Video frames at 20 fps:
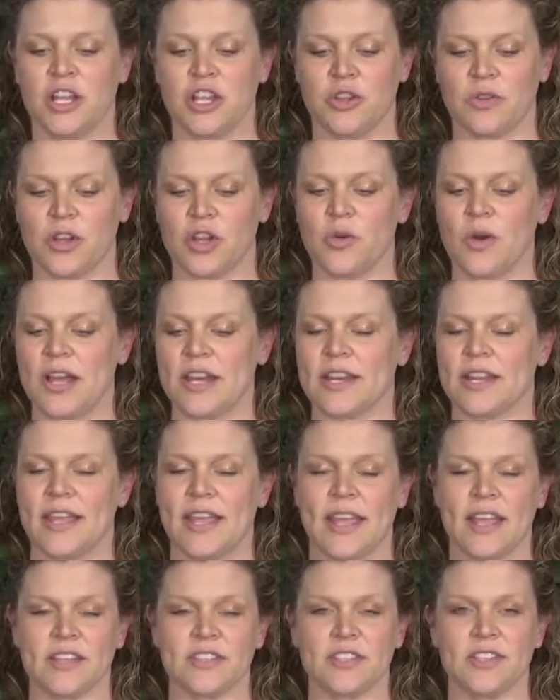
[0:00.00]
You can go ahead and
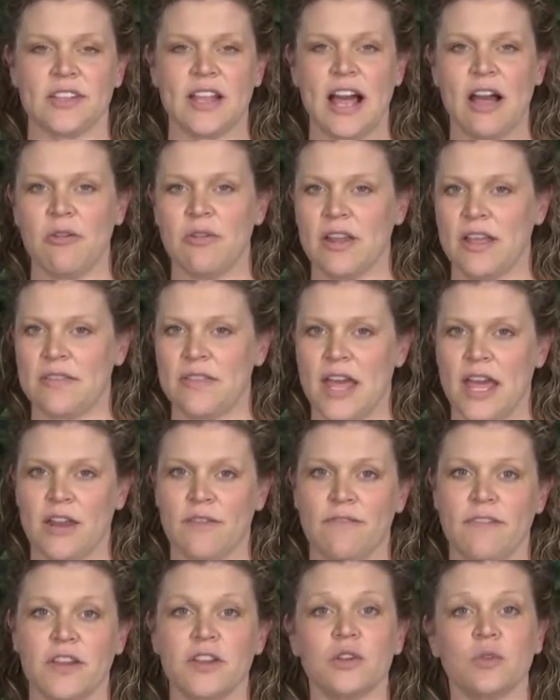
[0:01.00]
cancel out, and that
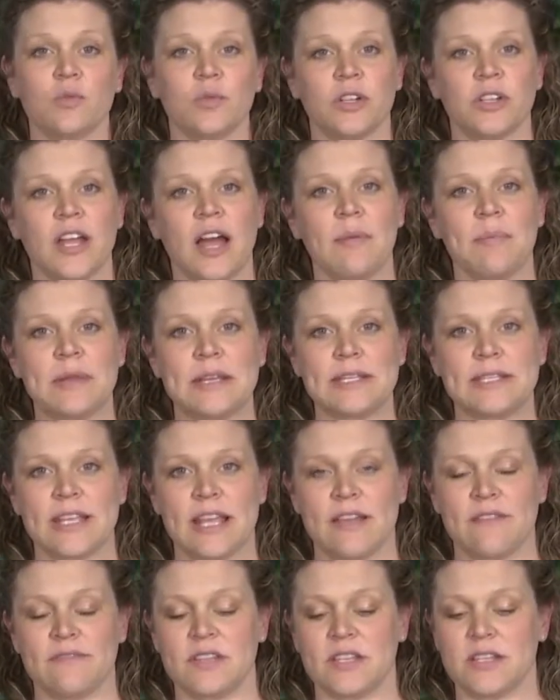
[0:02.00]
offender will not be
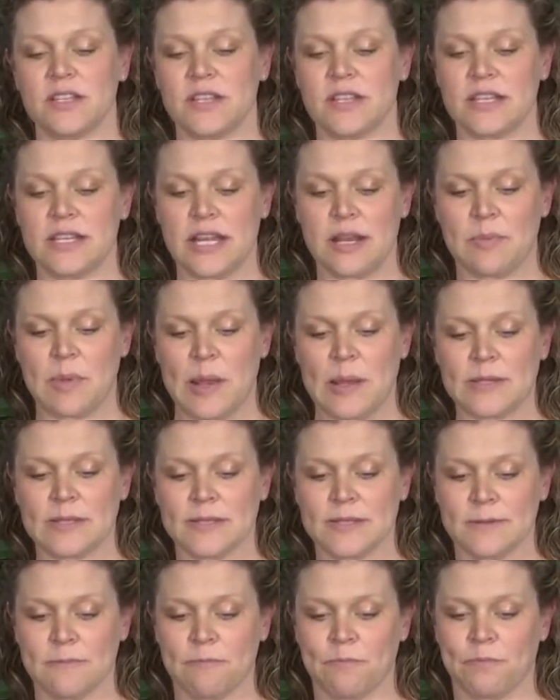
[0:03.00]
saved into the
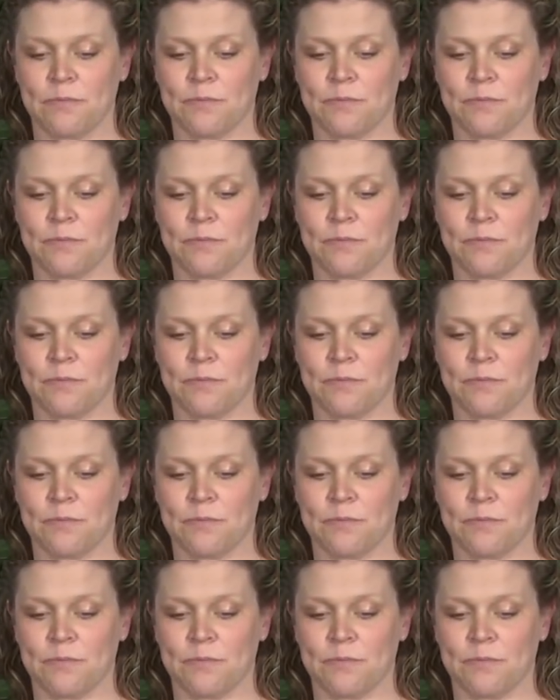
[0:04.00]
database.